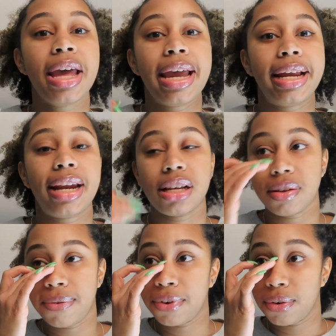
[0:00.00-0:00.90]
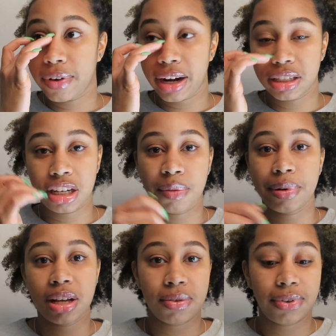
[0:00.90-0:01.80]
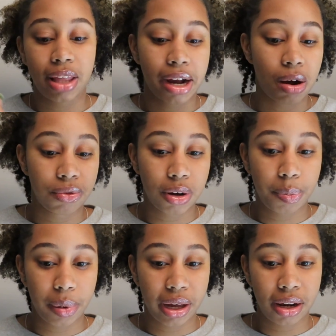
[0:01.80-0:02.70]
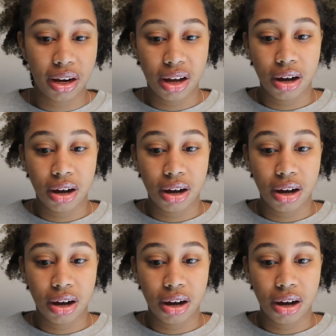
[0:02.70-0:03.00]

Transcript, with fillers: It doesn't feel very cheap. It doesn't feel like I'll rip it.